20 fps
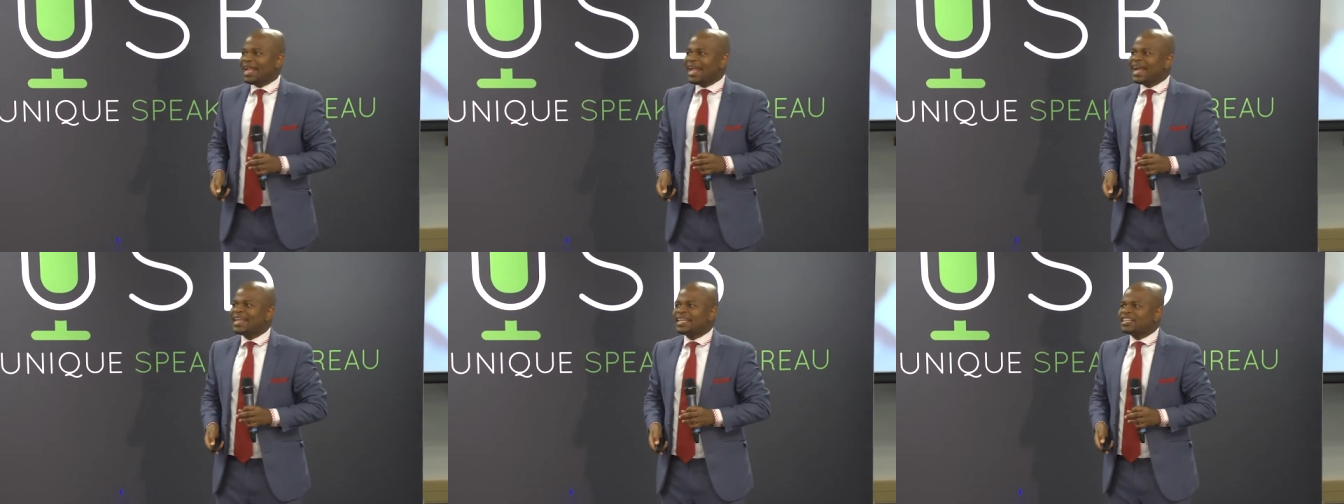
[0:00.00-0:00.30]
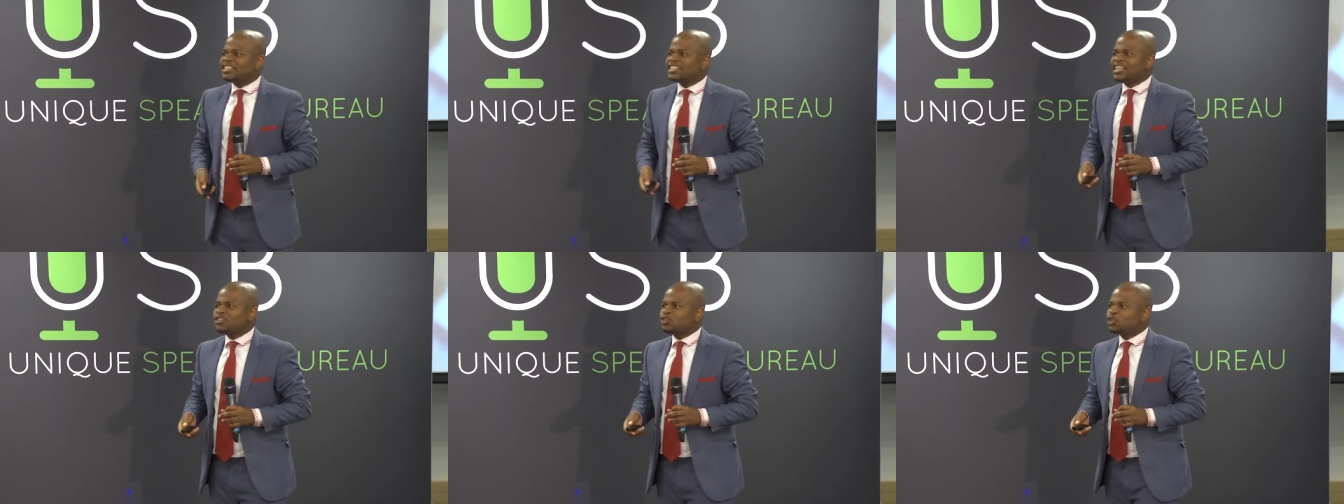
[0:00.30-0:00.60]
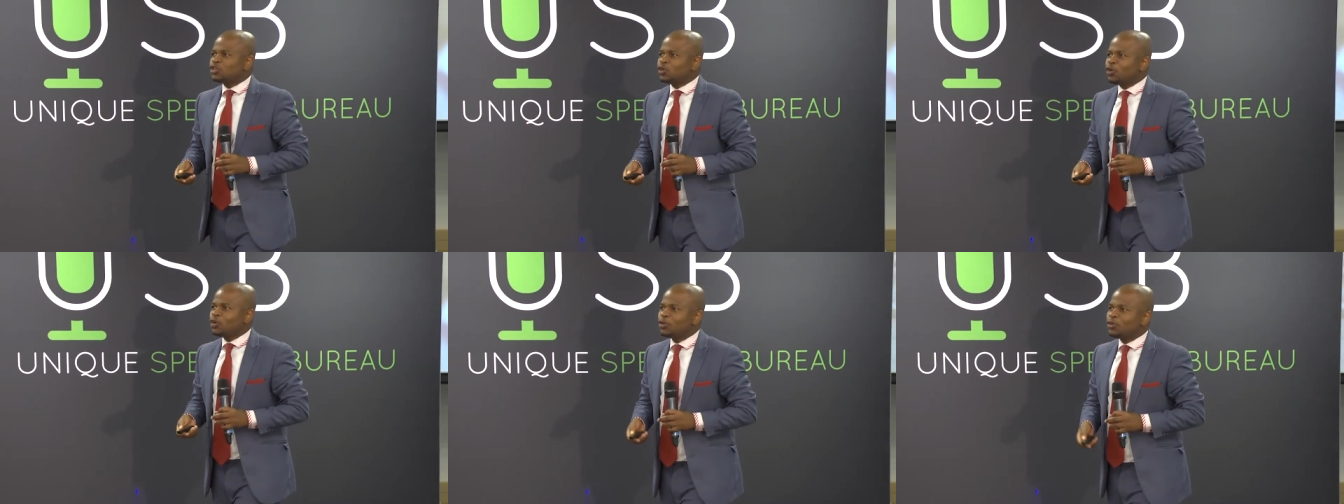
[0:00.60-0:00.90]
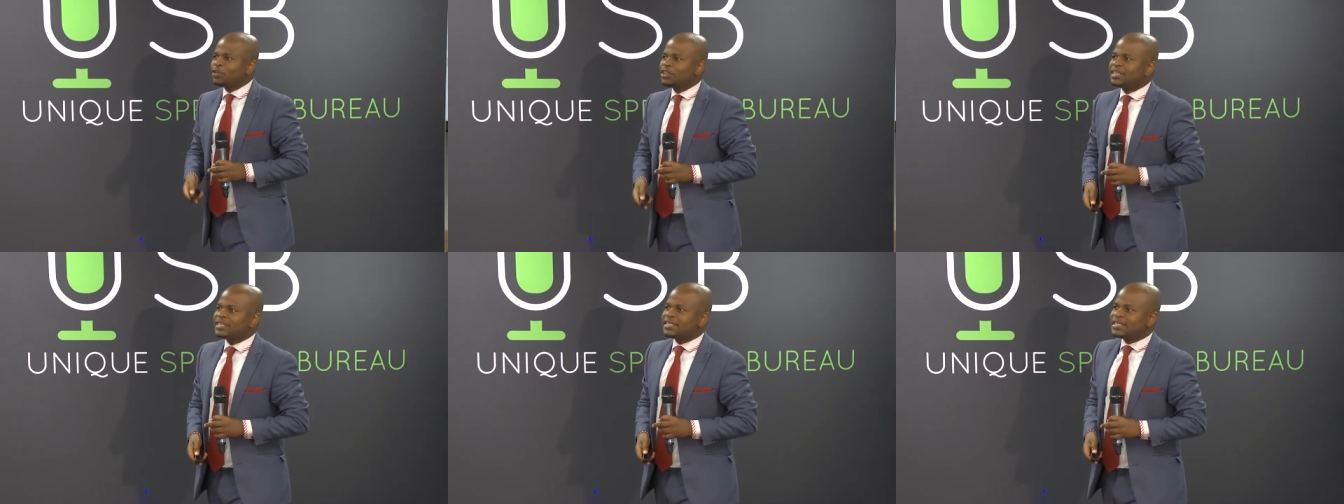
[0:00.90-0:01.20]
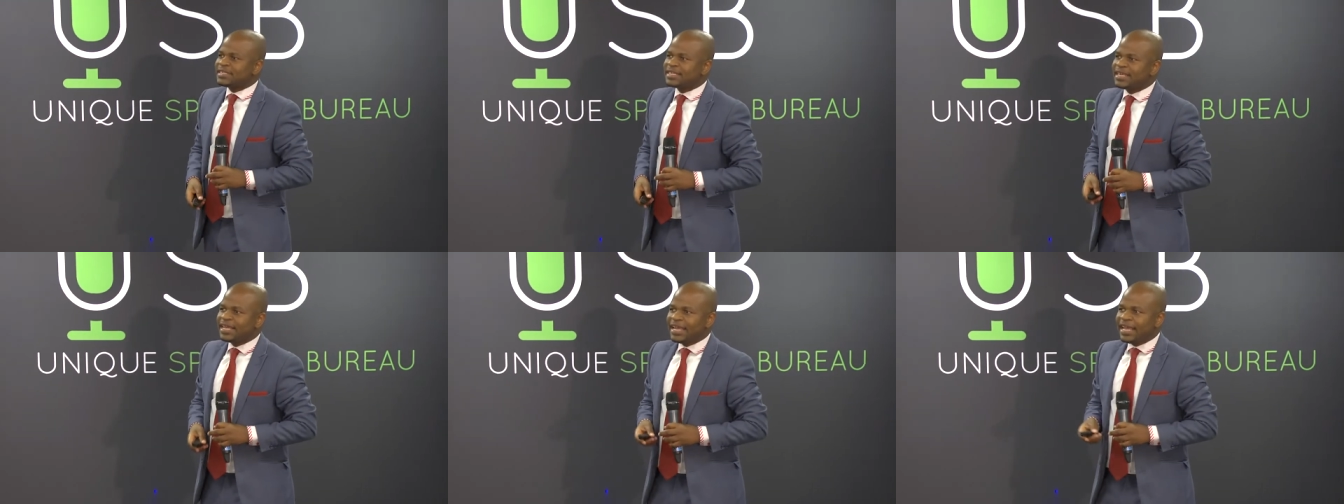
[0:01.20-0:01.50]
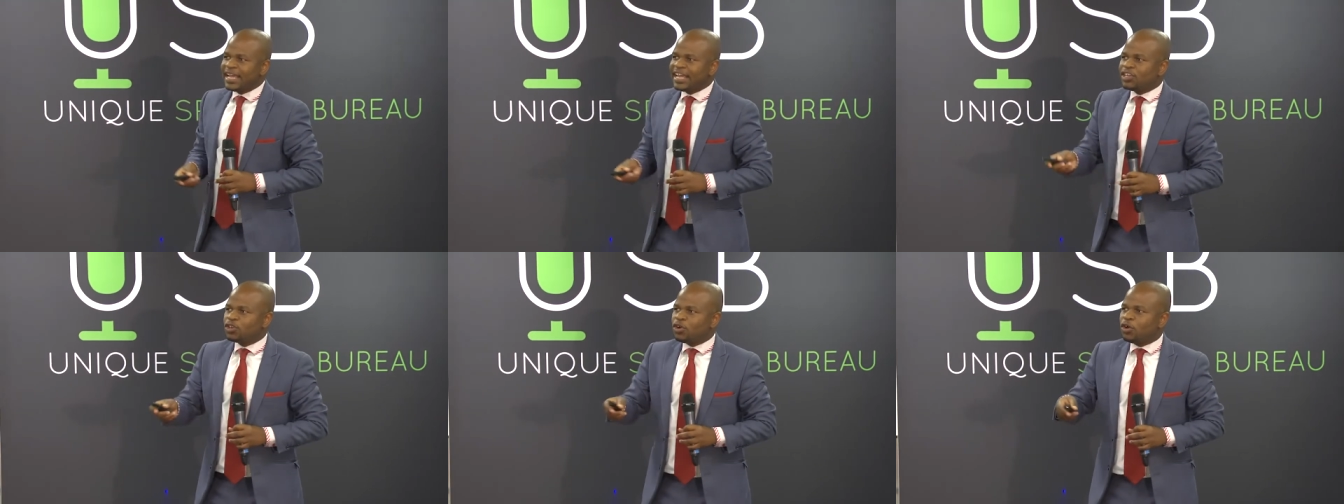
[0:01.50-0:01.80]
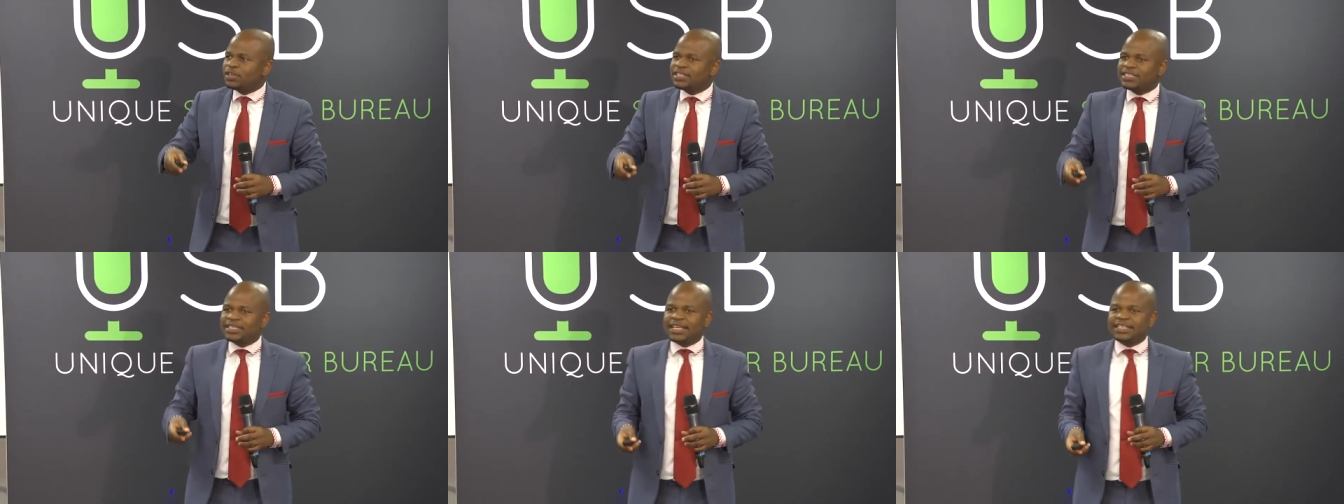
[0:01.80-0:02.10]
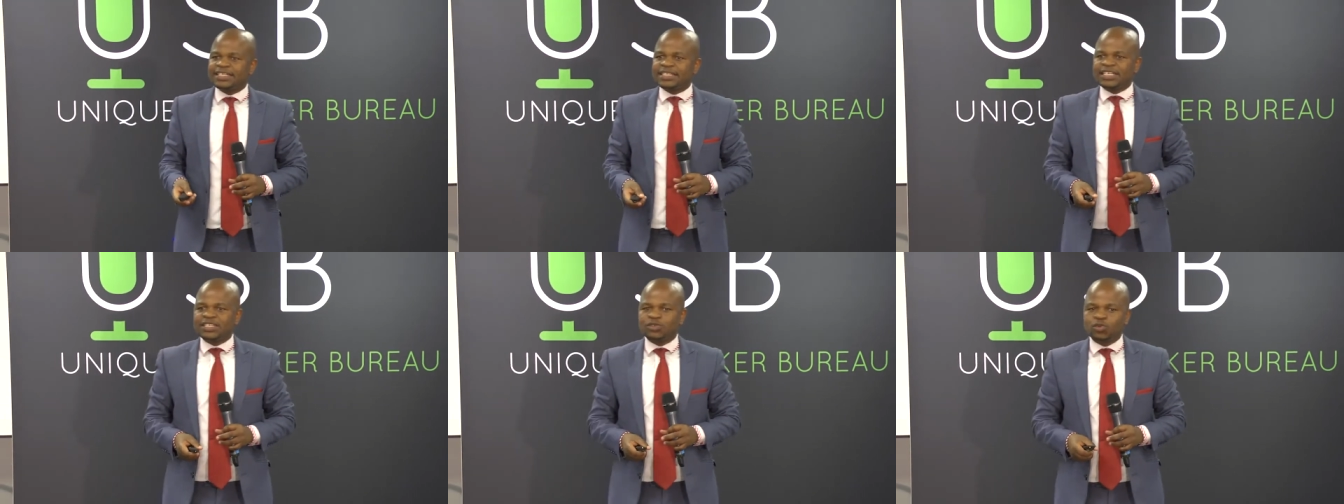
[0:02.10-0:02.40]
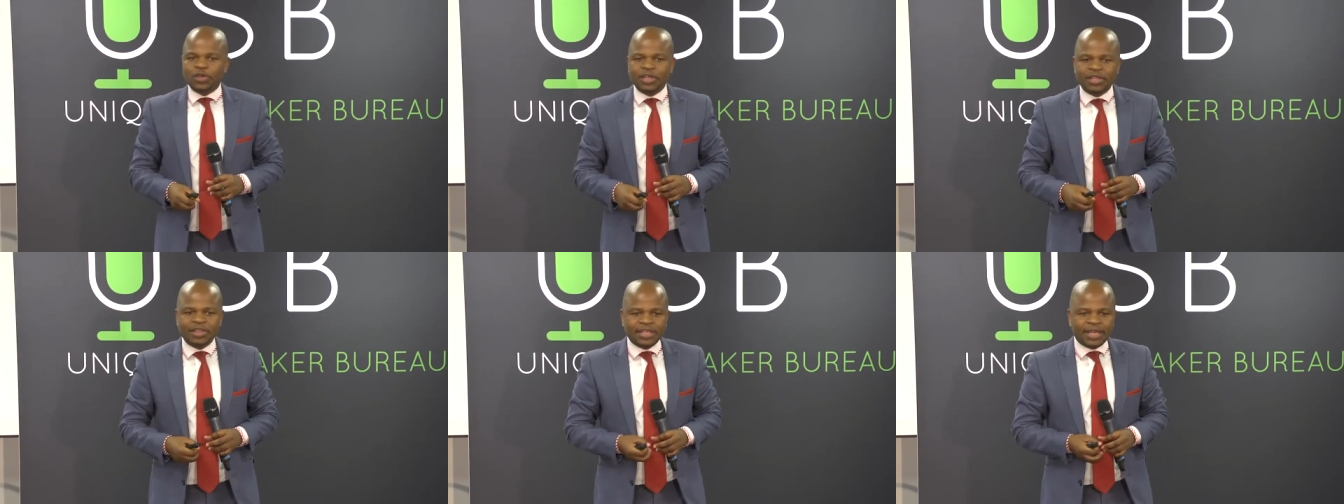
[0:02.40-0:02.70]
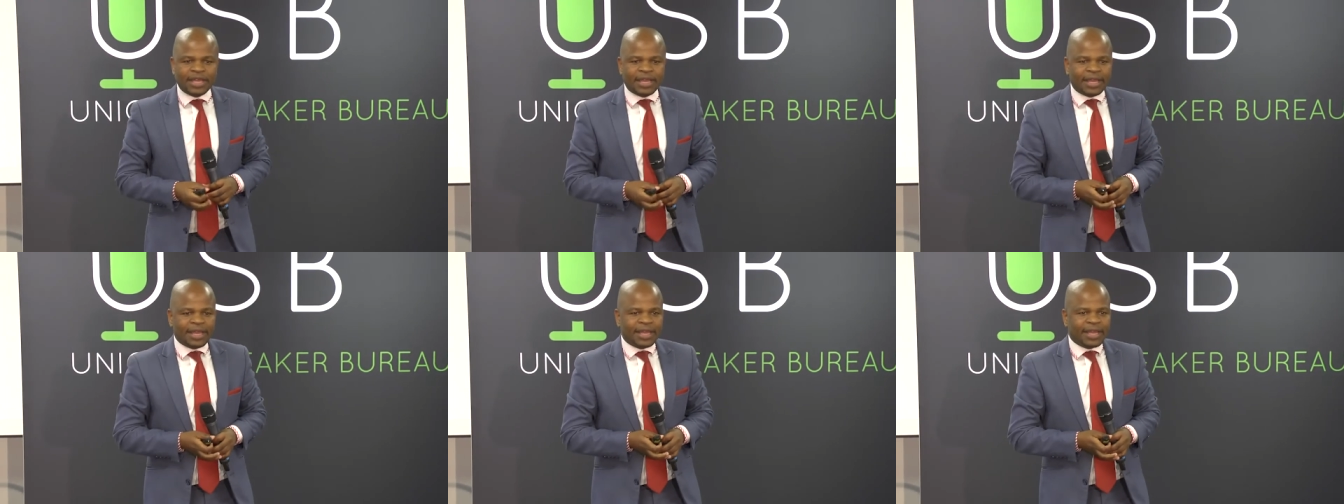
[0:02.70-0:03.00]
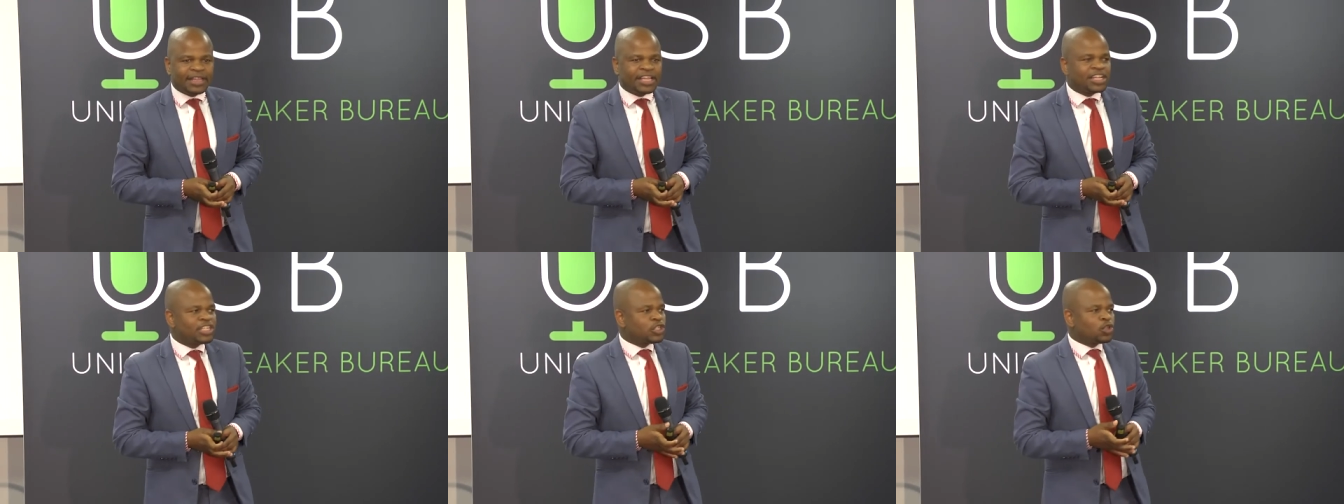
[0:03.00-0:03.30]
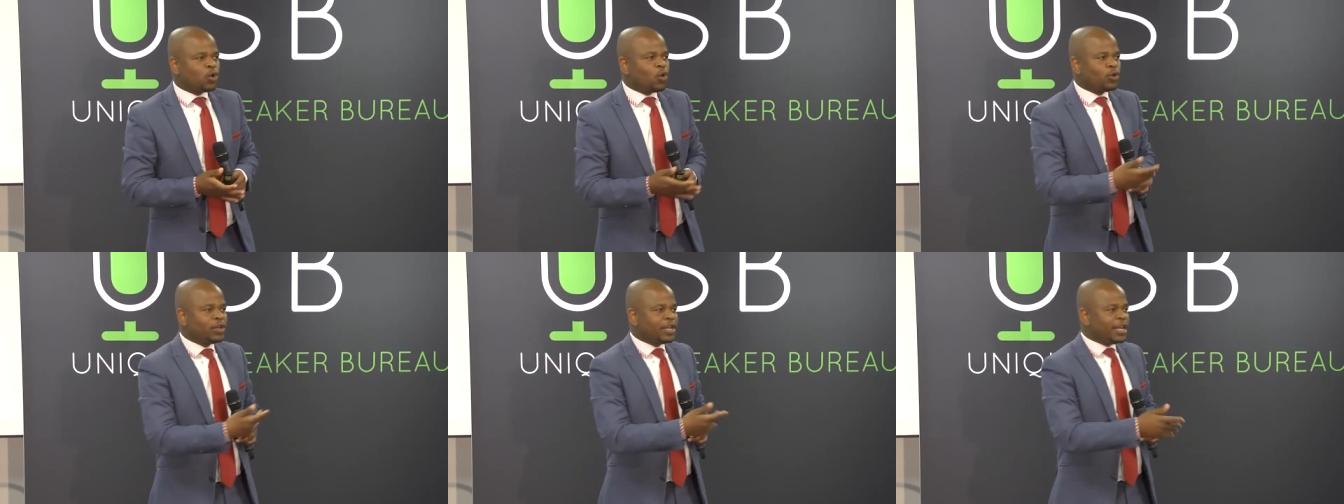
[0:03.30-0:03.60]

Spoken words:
And I'll try to show you this. It all started with the Stone